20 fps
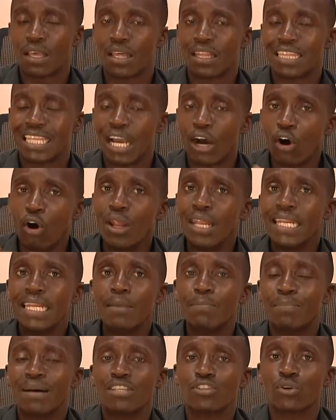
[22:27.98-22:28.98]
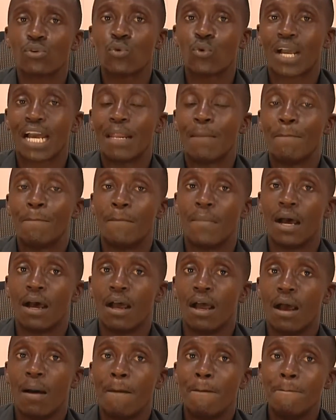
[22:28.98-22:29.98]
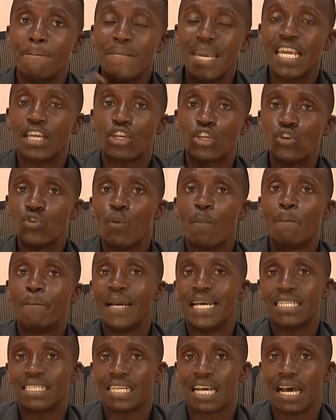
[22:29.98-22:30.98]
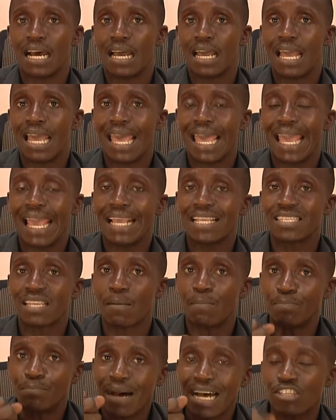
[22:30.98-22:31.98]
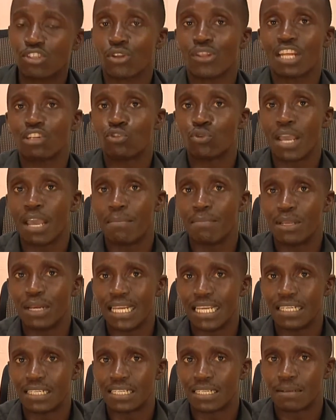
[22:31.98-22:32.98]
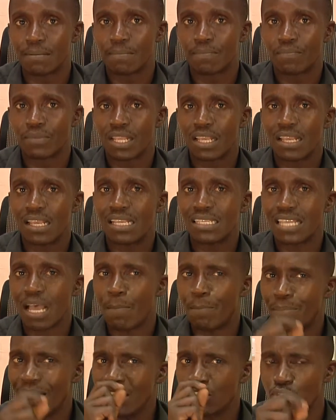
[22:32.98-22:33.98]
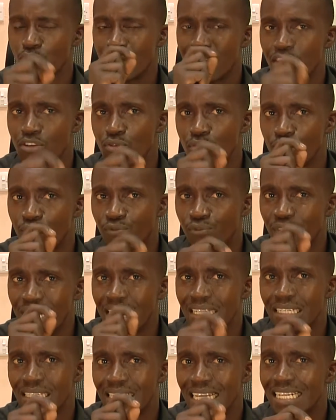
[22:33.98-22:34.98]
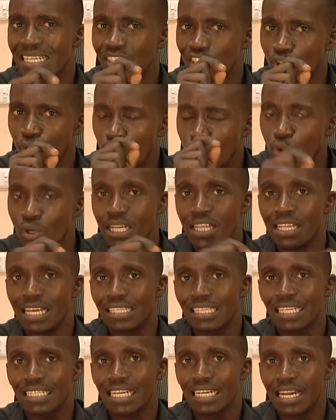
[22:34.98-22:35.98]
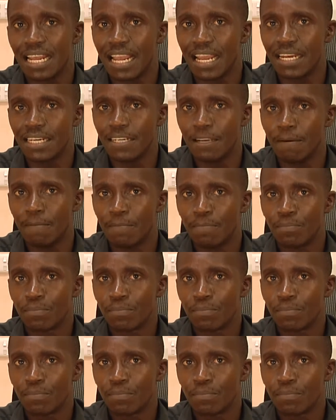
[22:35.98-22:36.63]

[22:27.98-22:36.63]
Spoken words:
The only person who can make you better is a person that you emulate. Is a person that you feel that is good in a certain area.